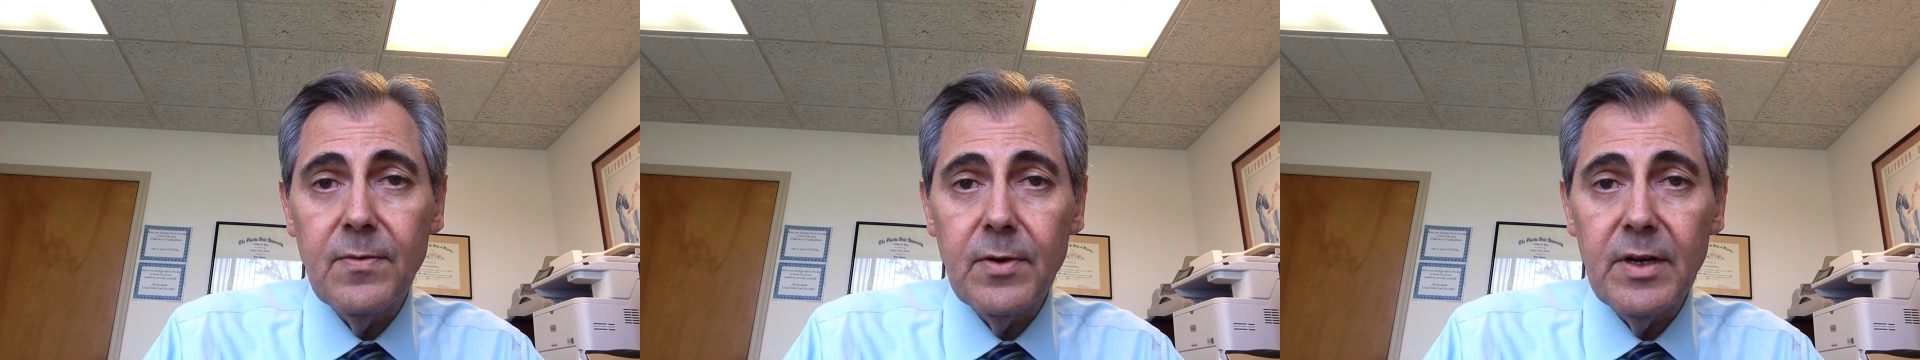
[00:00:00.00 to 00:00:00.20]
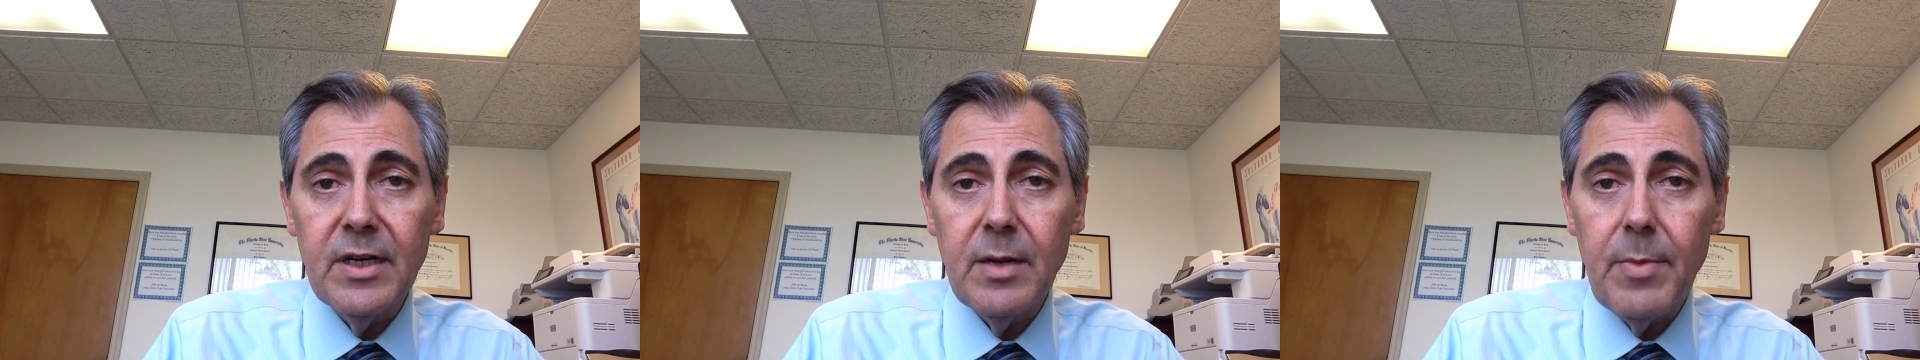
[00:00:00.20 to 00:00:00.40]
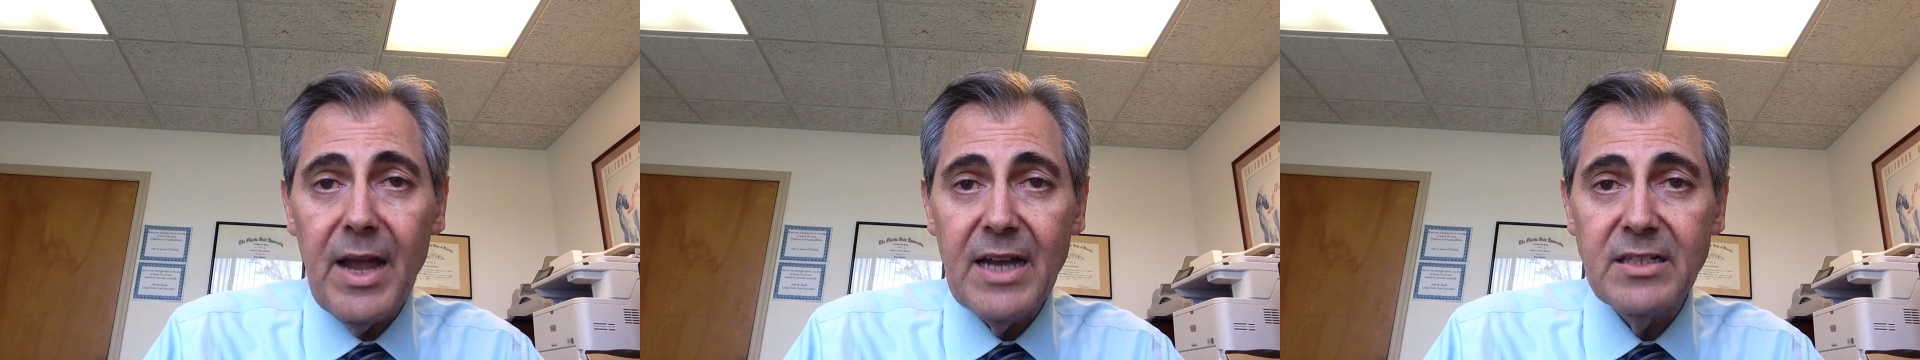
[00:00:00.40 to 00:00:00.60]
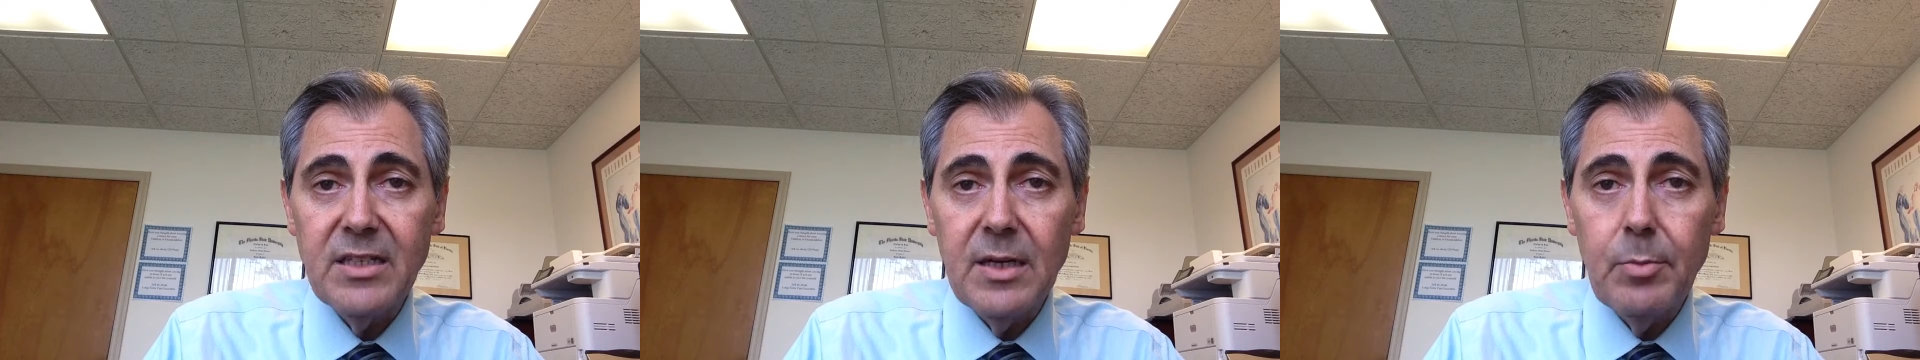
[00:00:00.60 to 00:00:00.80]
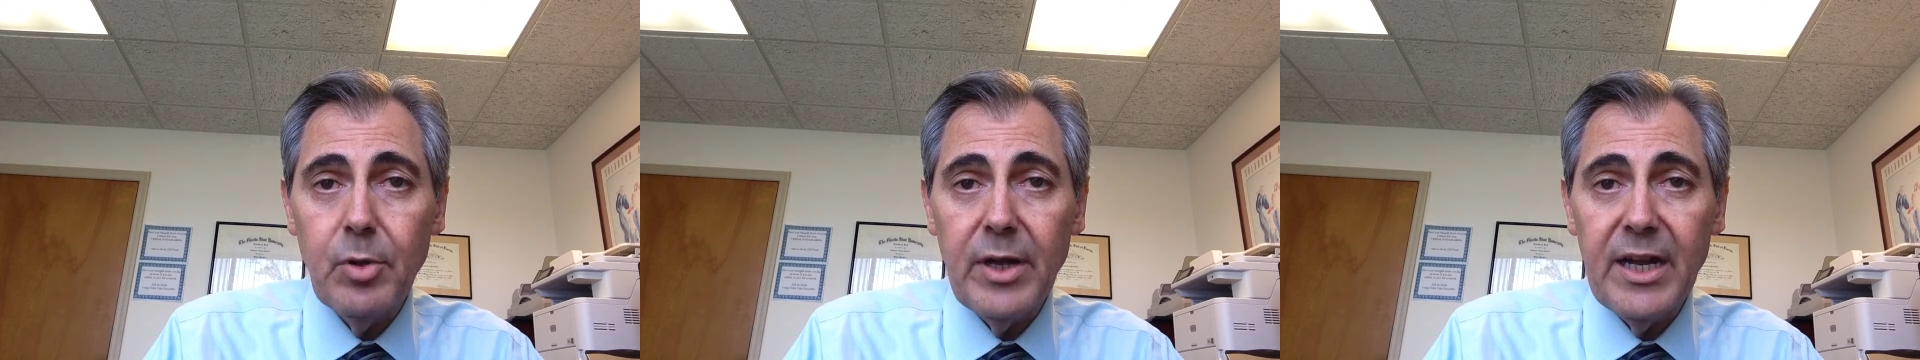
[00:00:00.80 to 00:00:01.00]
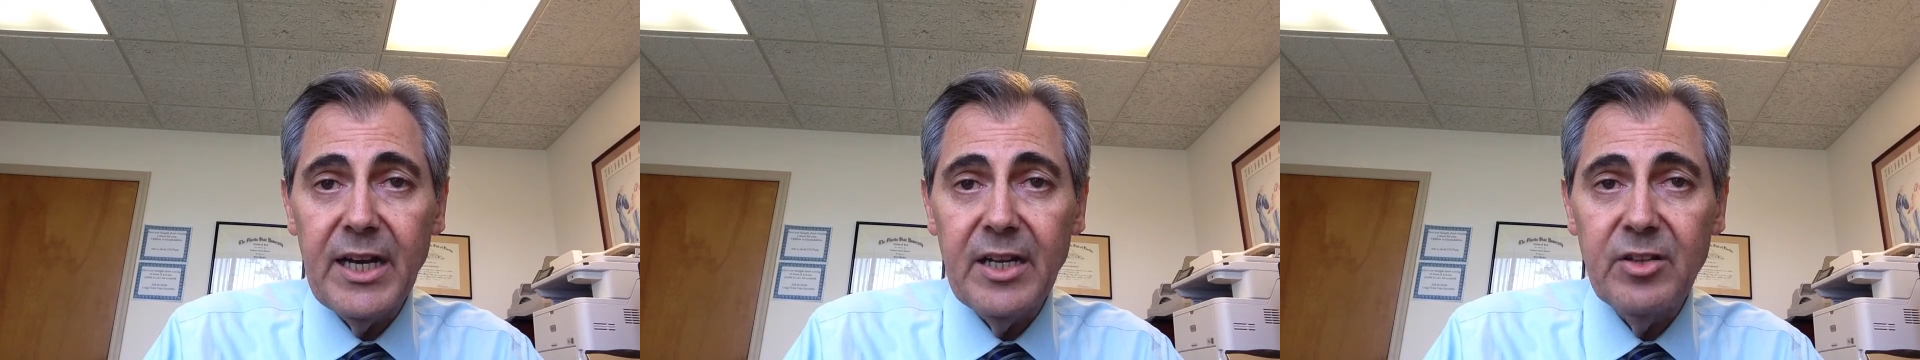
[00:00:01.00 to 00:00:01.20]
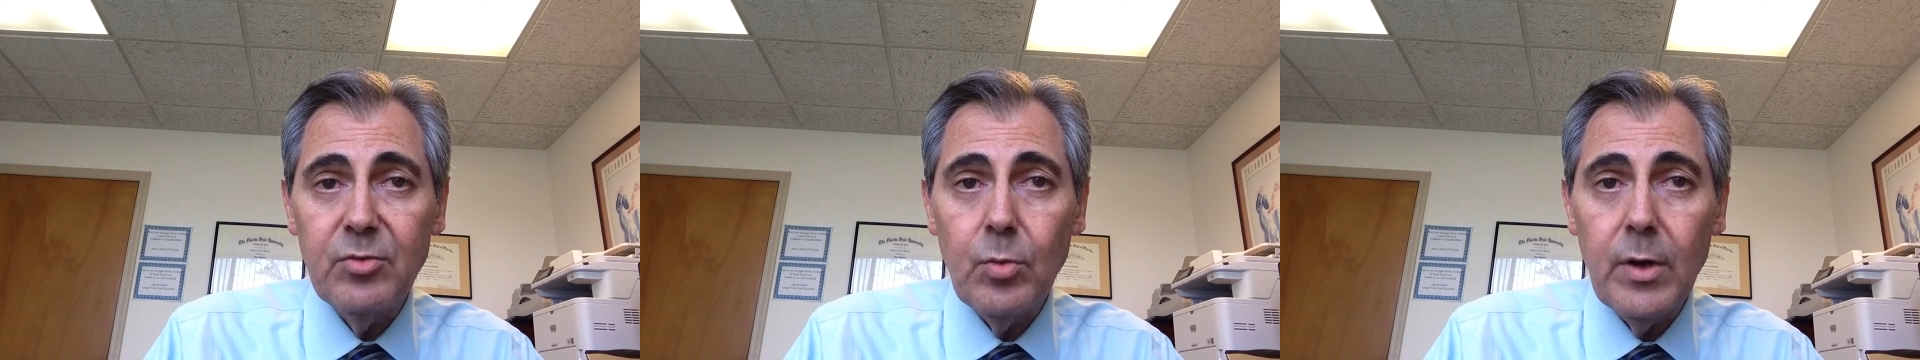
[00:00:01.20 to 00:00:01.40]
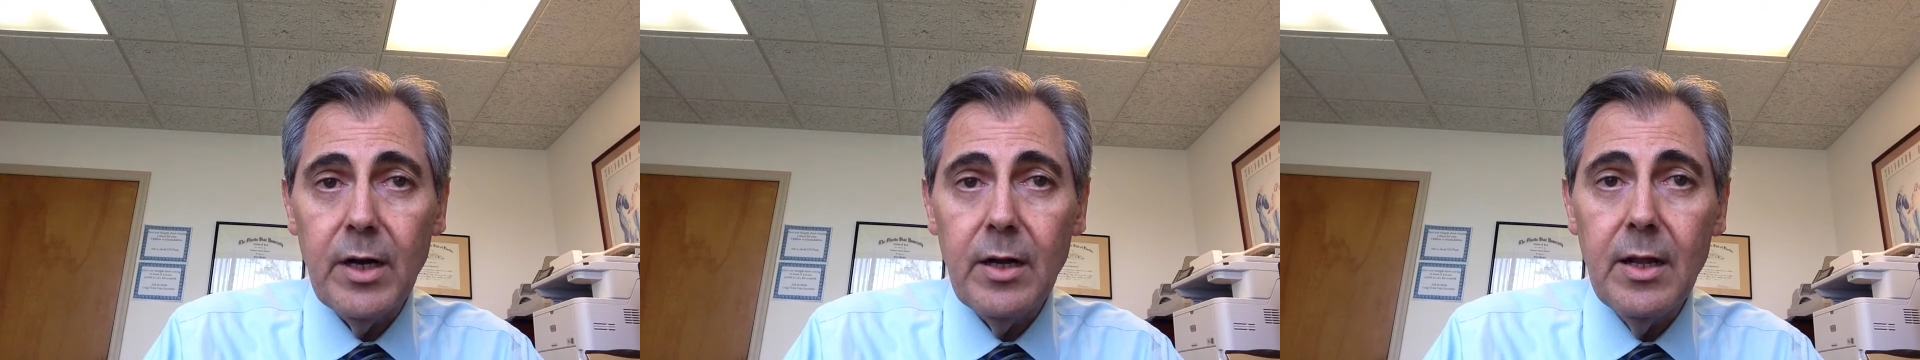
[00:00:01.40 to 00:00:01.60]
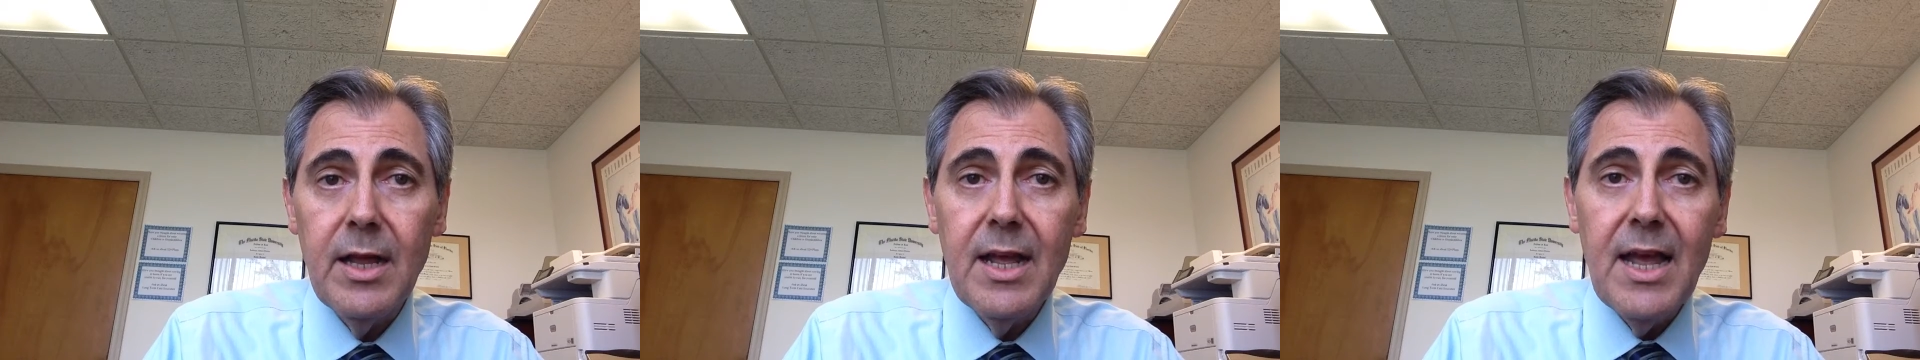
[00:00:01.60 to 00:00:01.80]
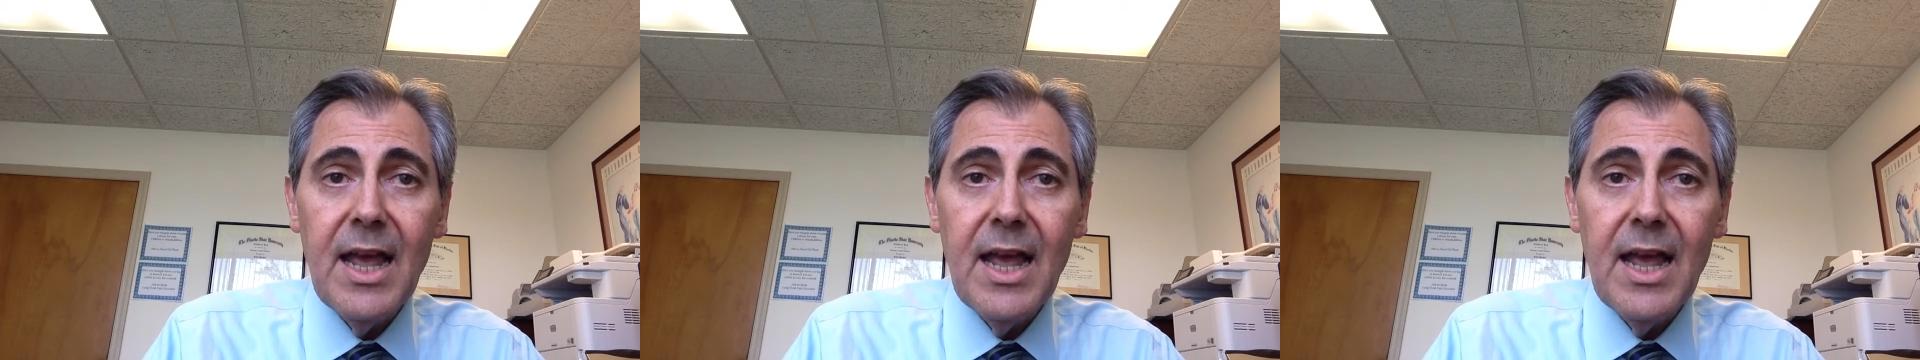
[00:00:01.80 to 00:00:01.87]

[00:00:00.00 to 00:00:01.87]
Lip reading: incapacity planning as well,